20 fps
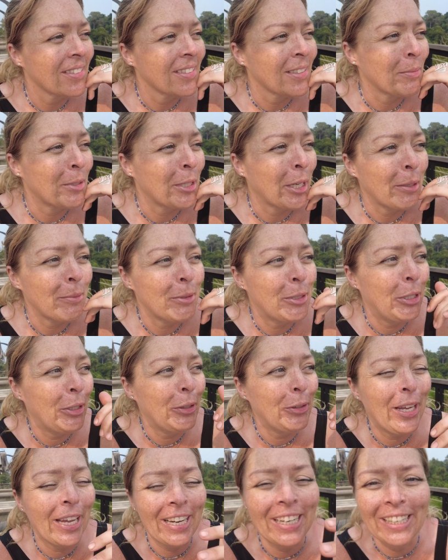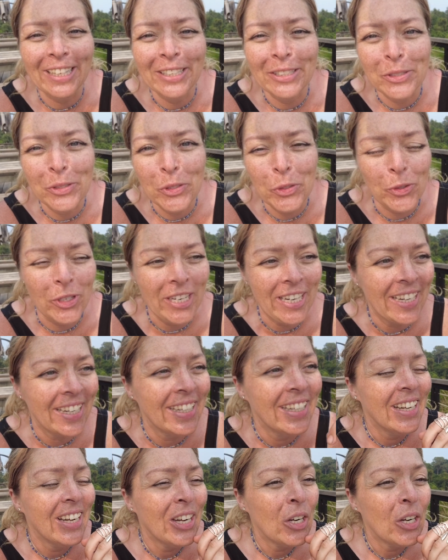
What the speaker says: sometimes you get led astray,